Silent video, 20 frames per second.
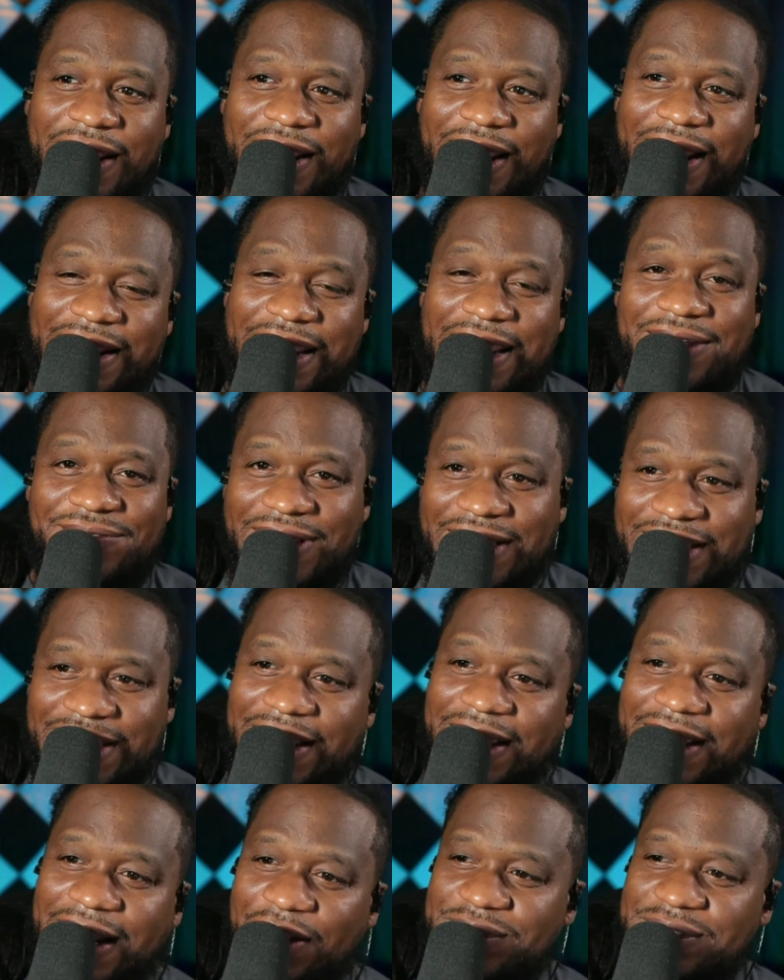And even
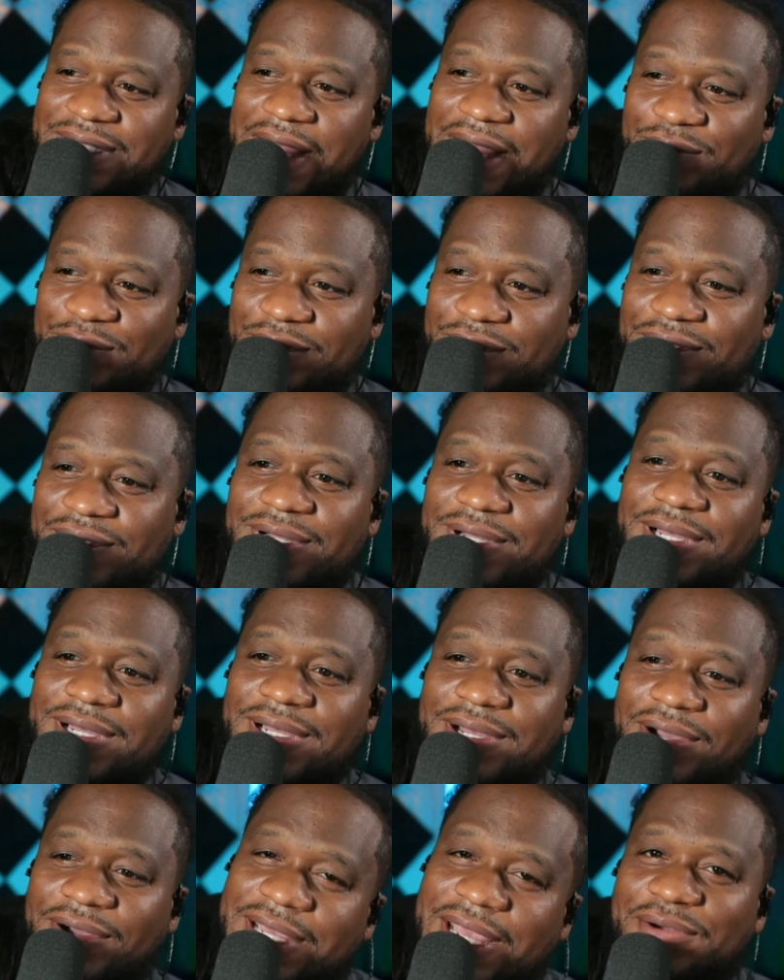then I was like, well,
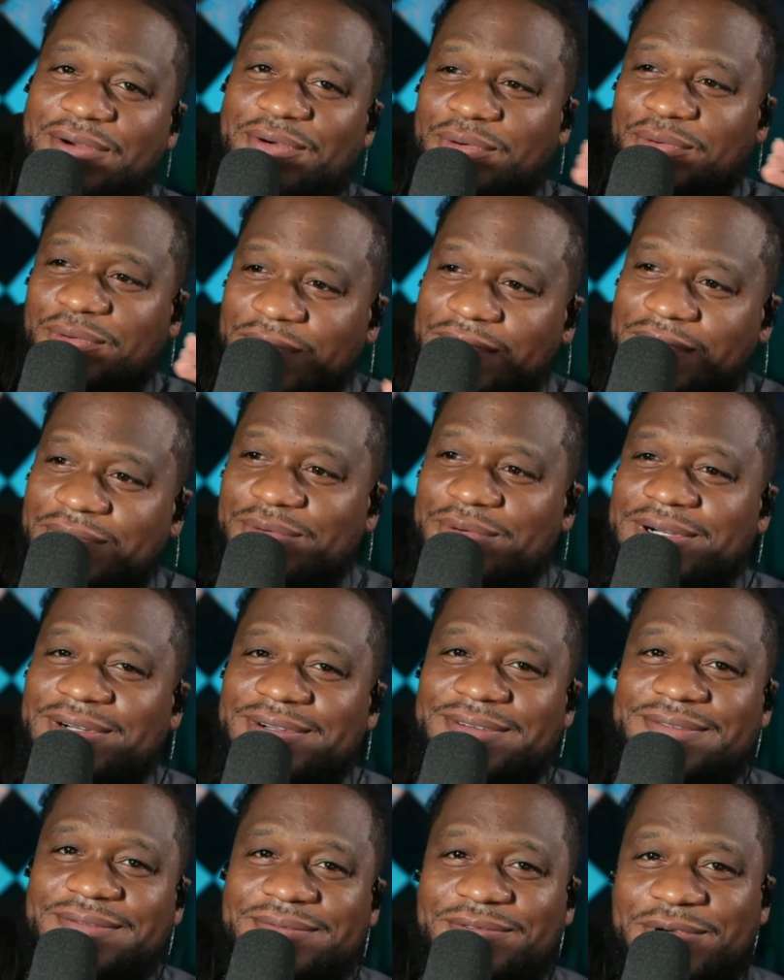okay,
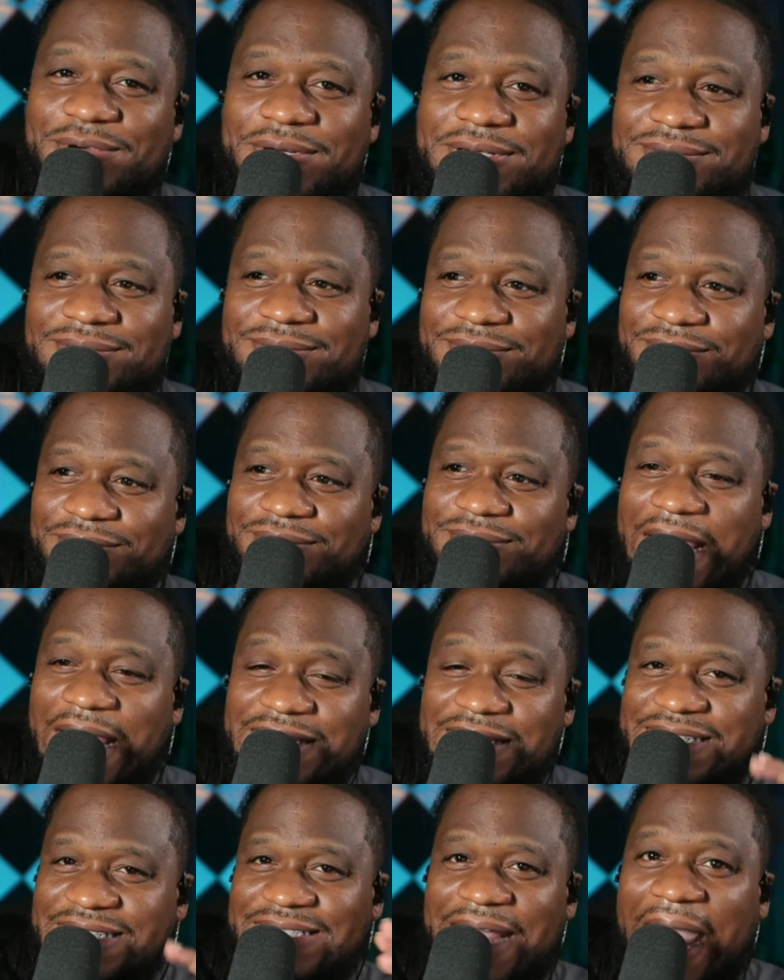well, we'll that's
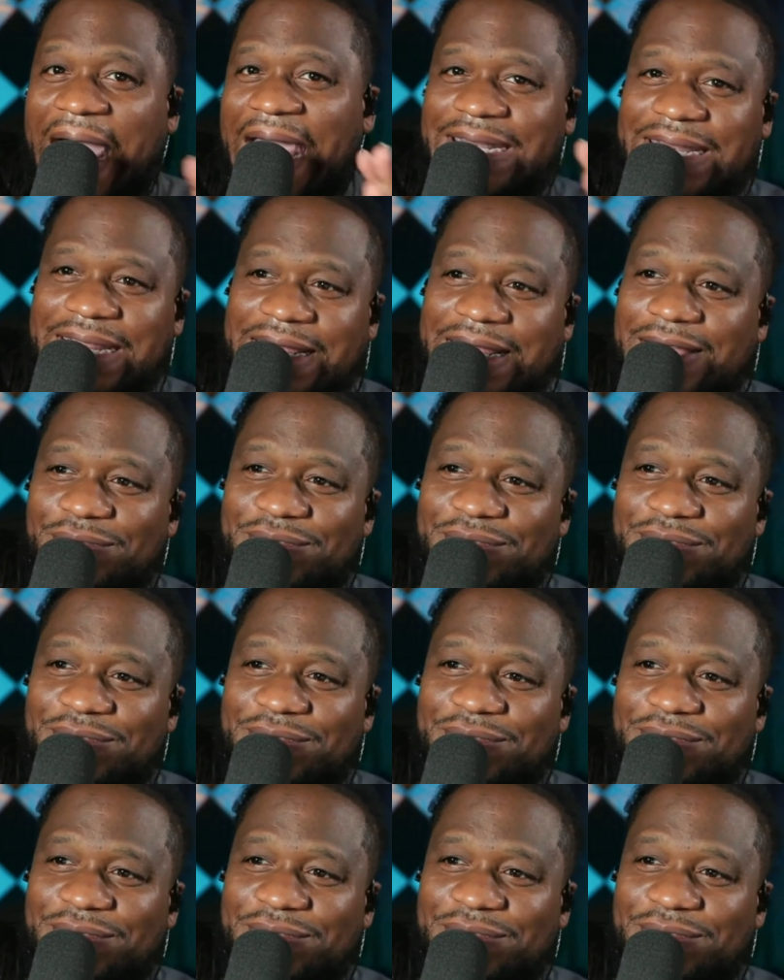just the idea.